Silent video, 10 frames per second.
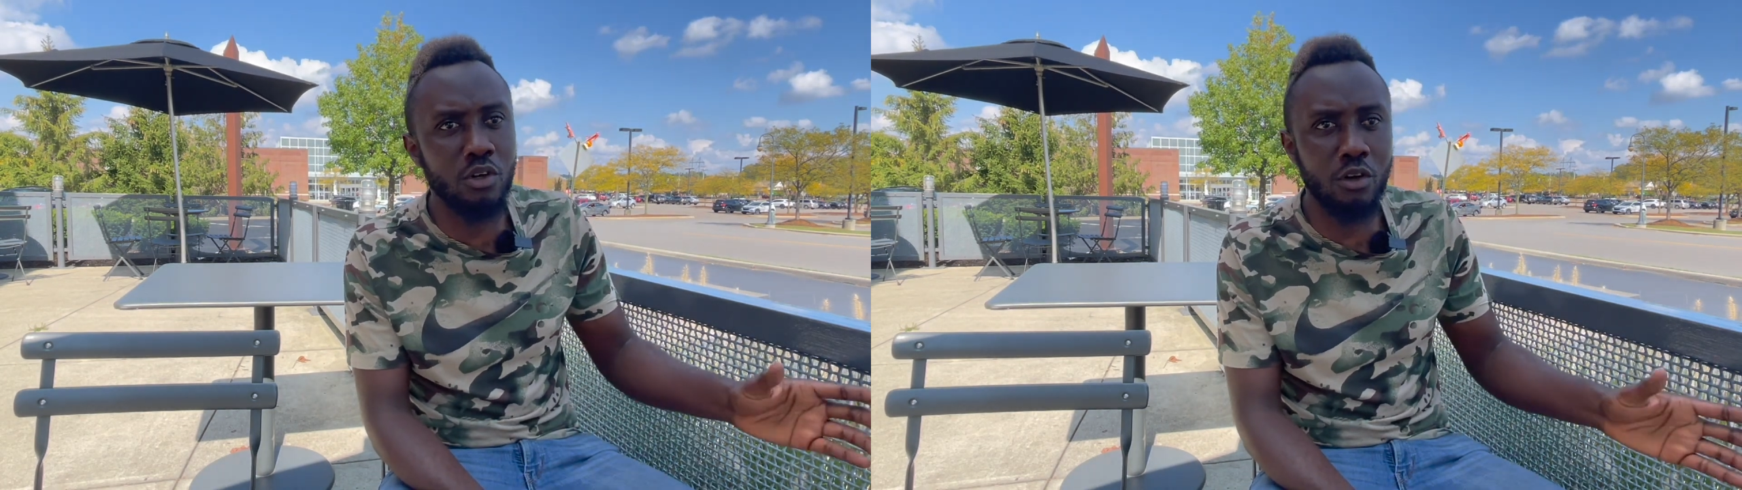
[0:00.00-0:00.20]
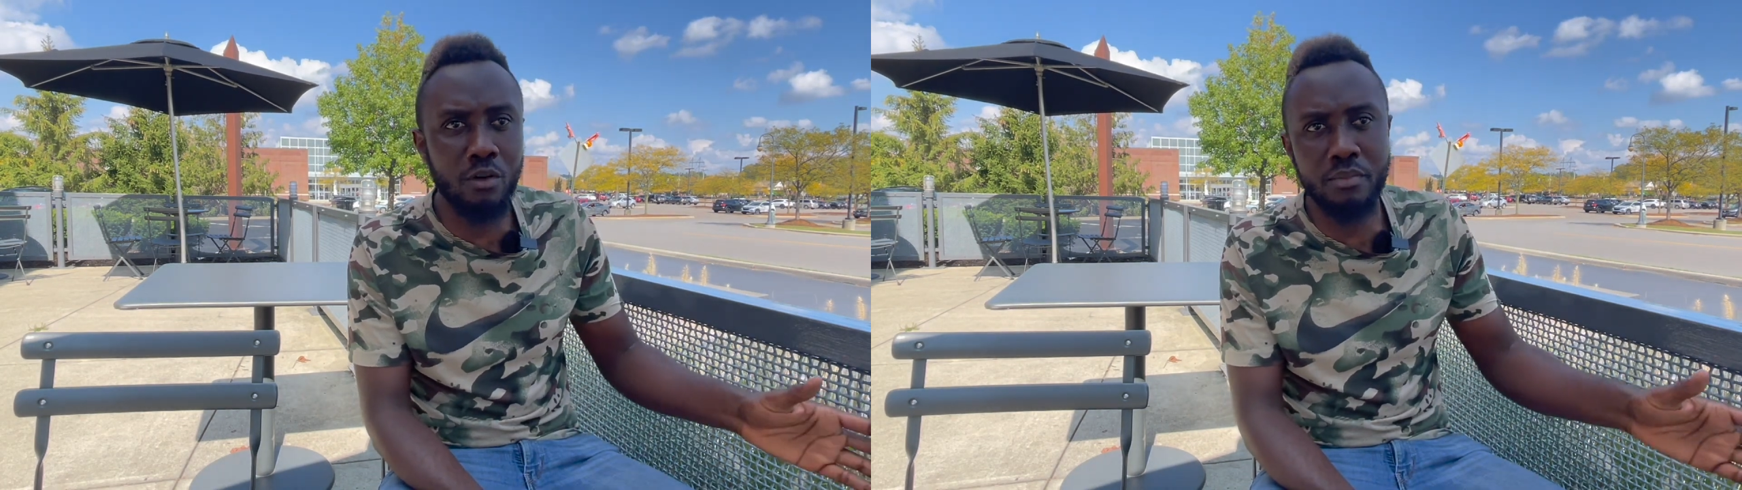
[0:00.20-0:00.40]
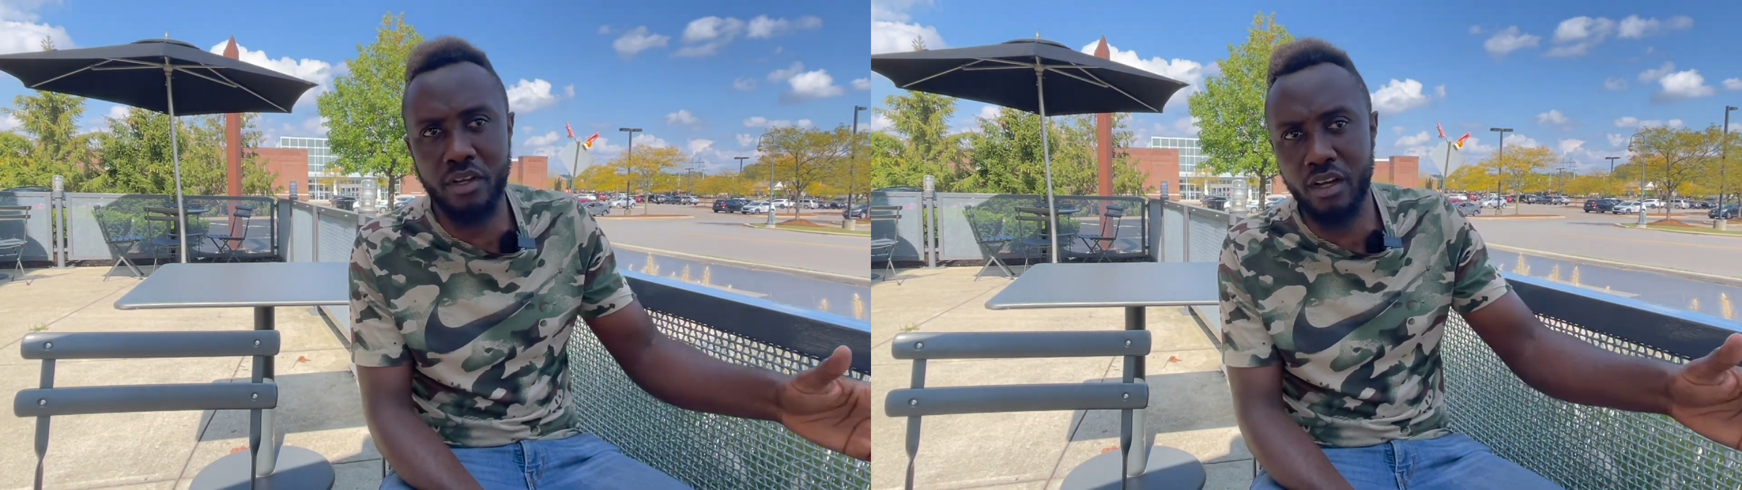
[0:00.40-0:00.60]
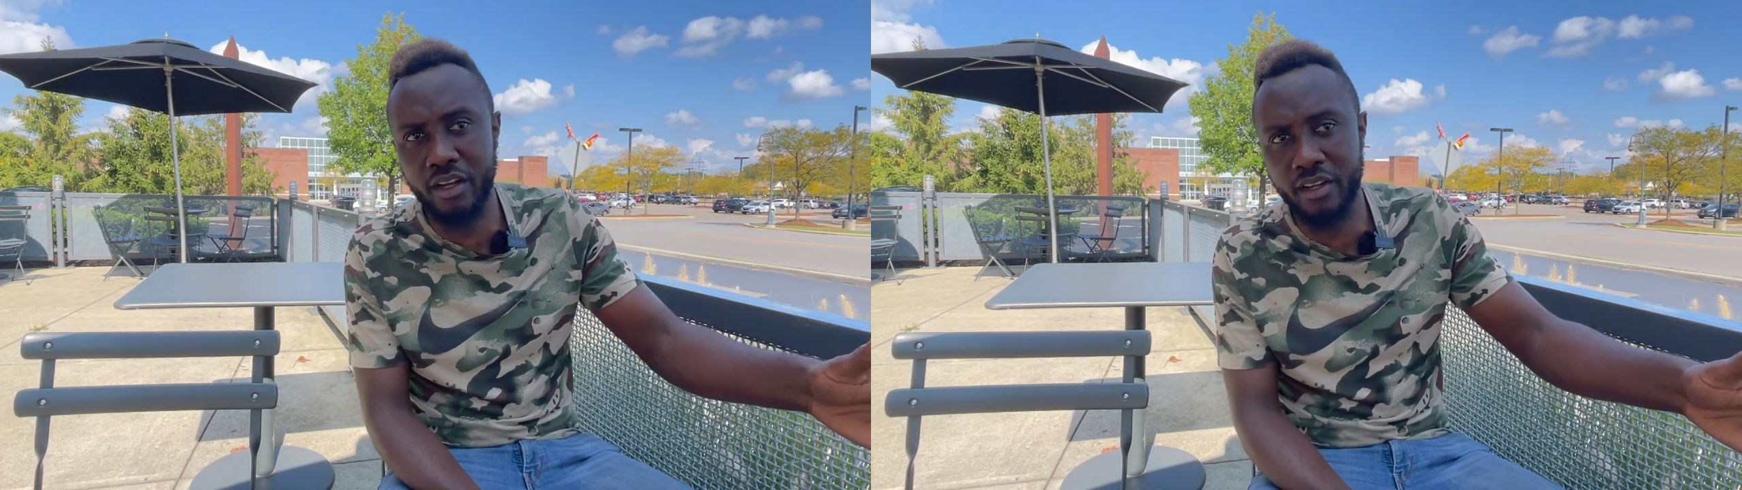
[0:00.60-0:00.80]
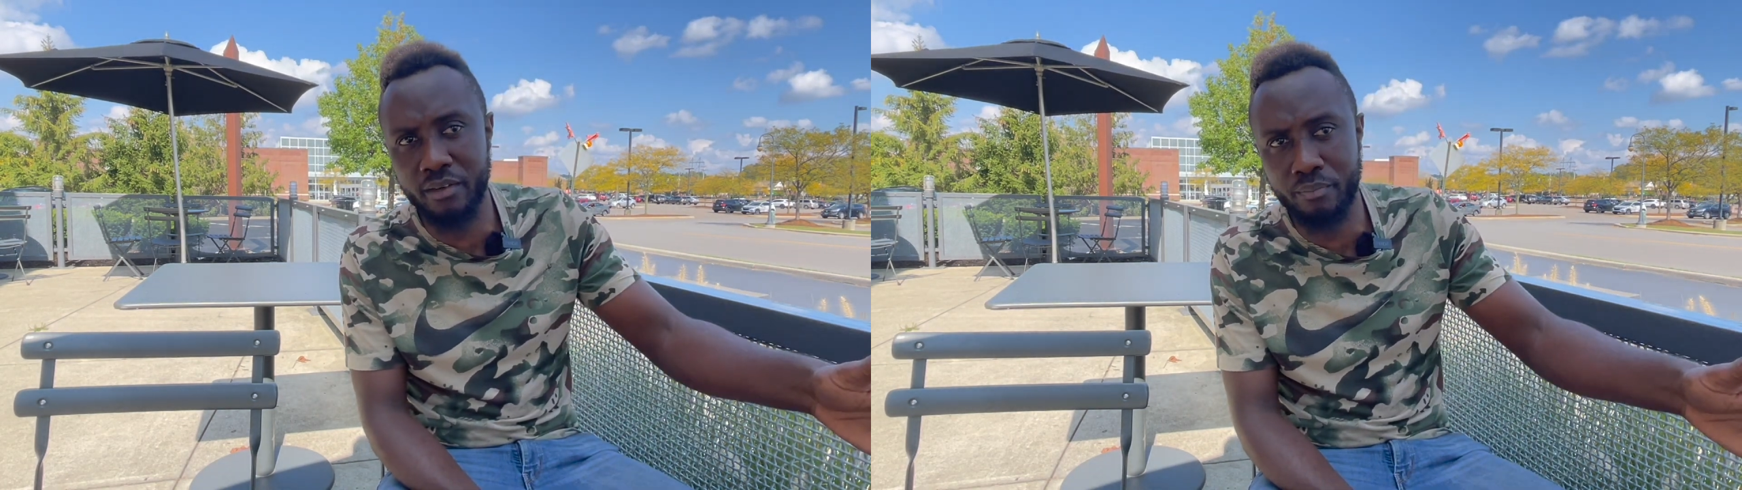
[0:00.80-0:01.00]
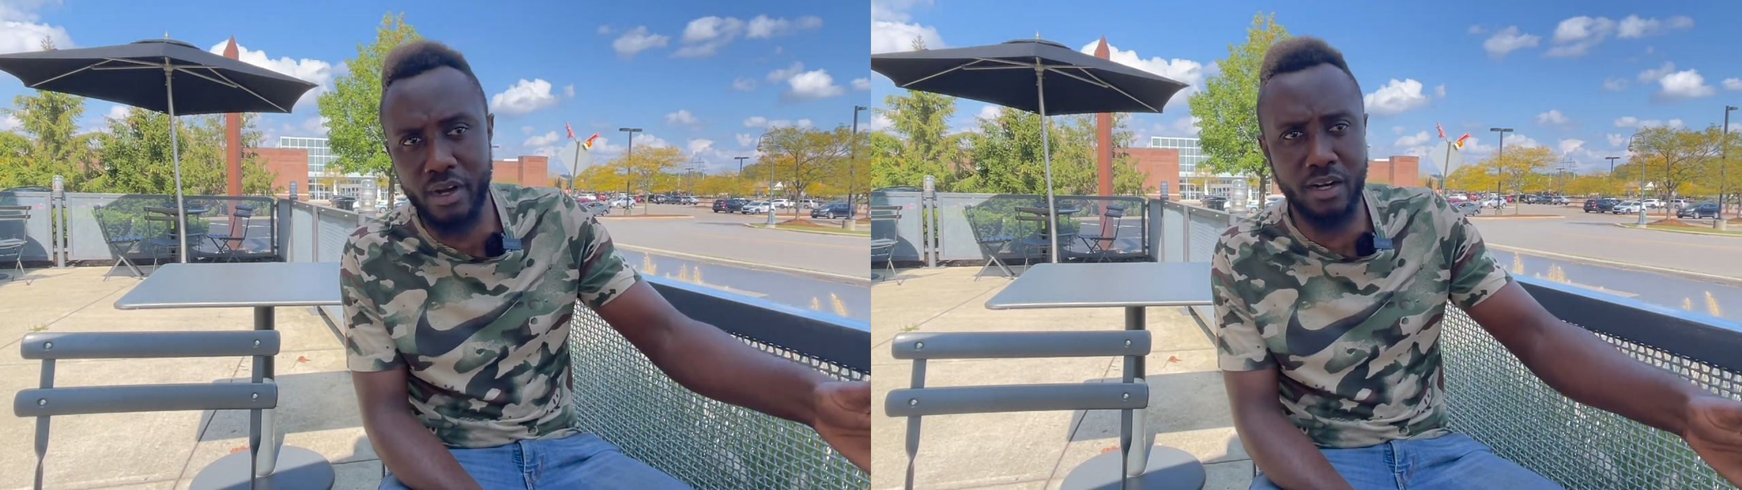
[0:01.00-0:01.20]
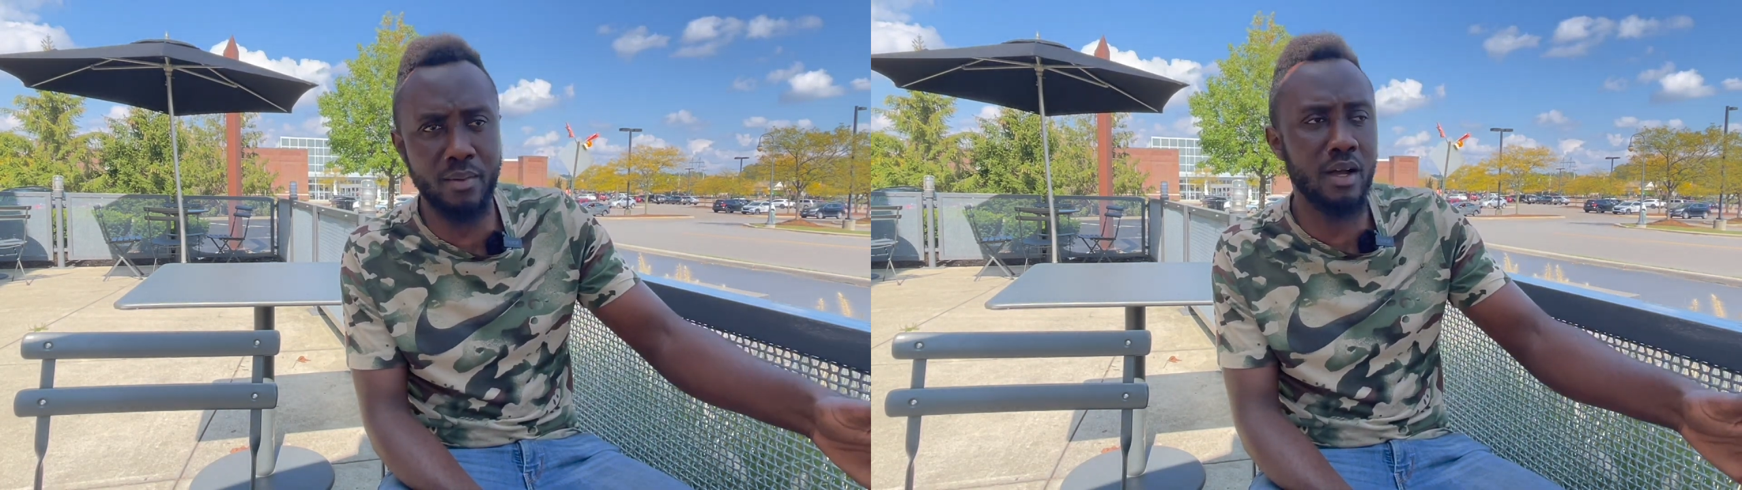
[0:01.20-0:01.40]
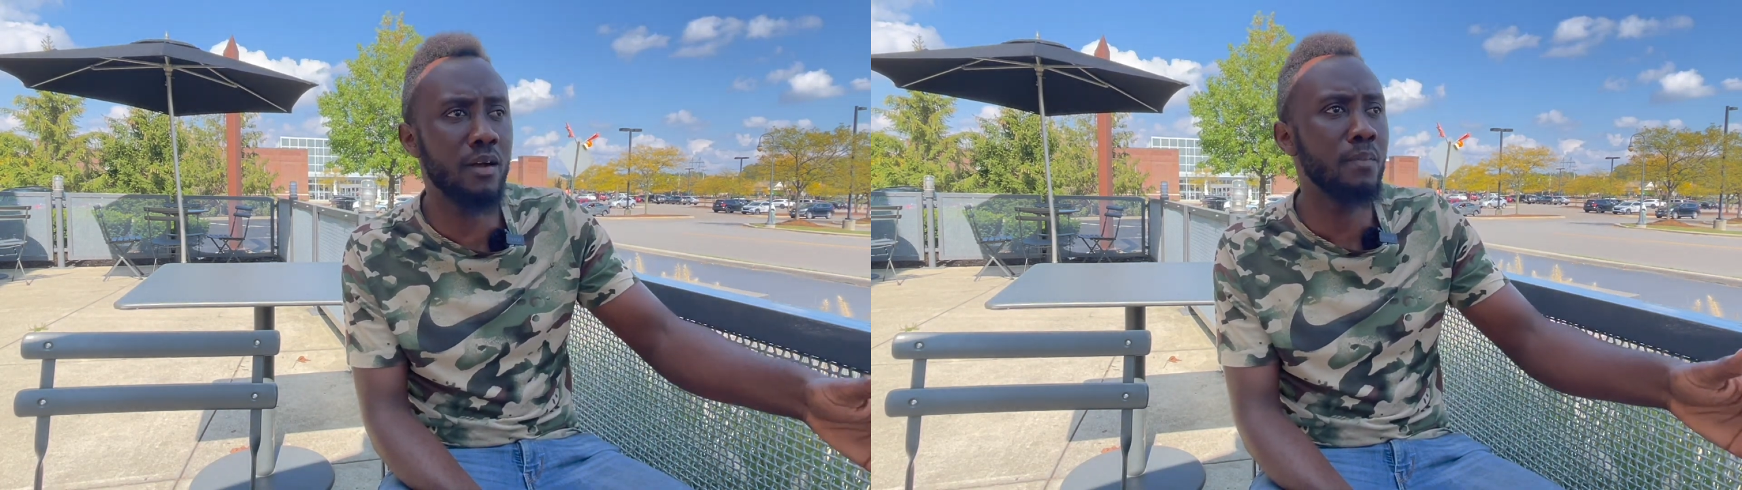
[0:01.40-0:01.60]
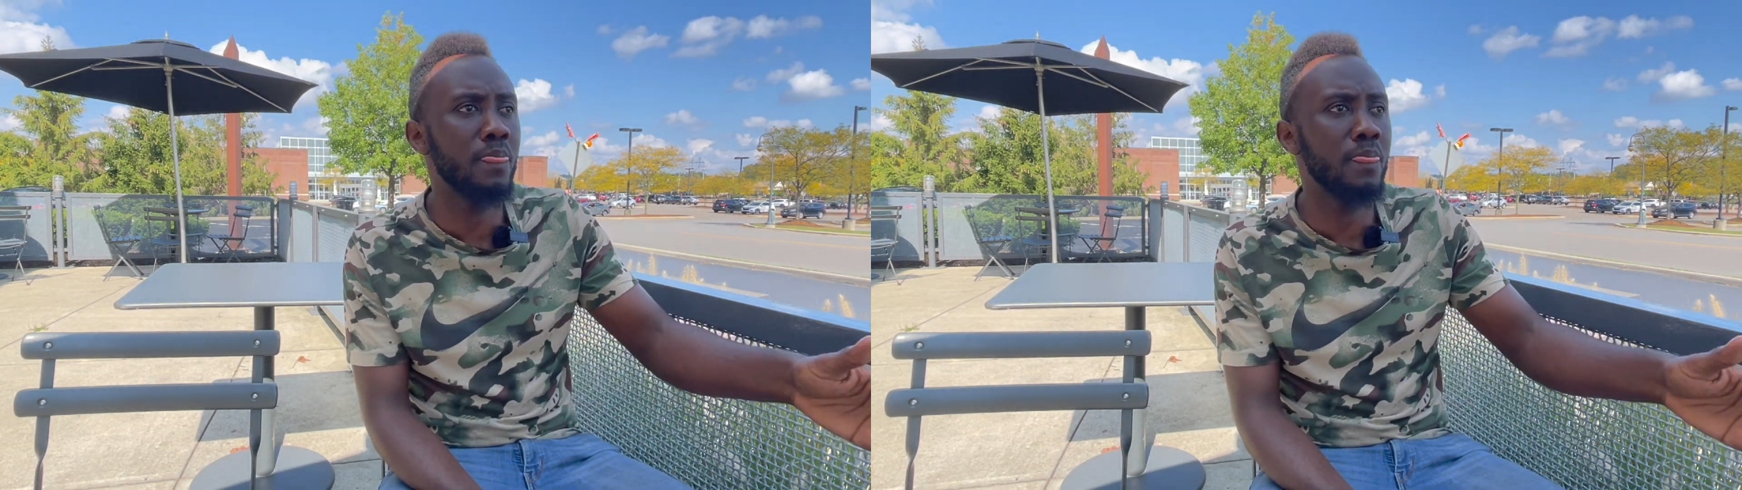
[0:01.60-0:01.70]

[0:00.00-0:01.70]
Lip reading: Colombia and Panama.